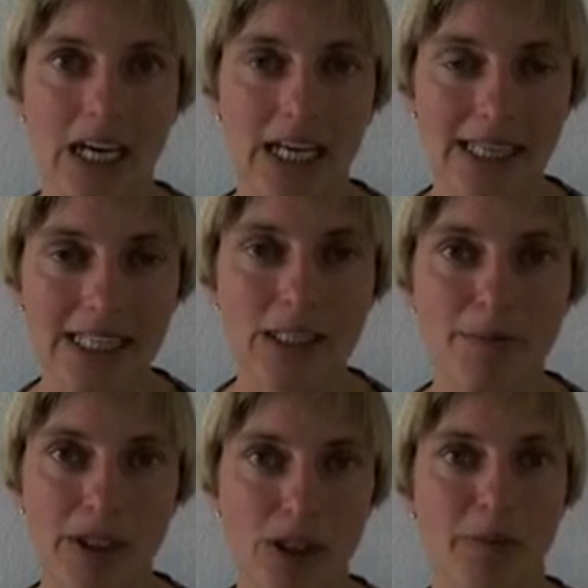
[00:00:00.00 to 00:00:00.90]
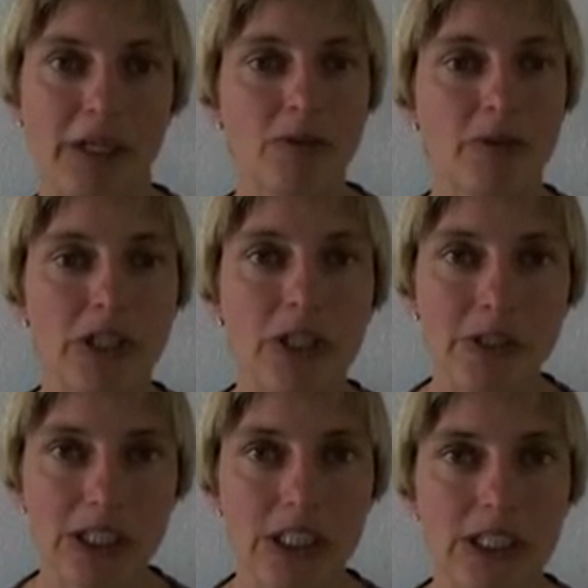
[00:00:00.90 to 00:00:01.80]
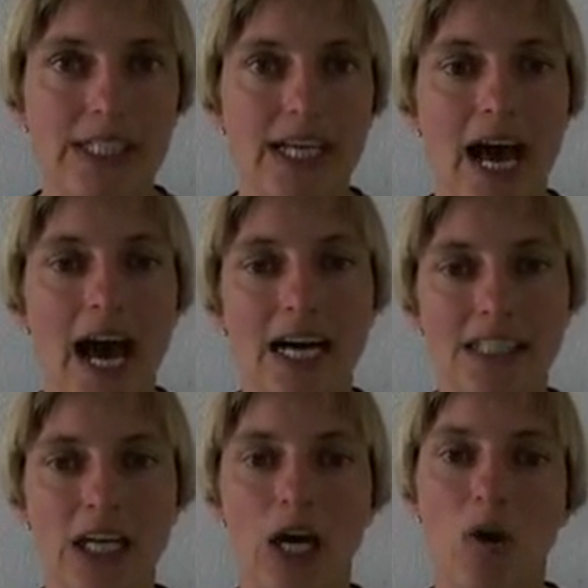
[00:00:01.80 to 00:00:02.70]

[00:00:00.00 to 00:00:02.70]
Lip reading: in this measurement, we're going to look at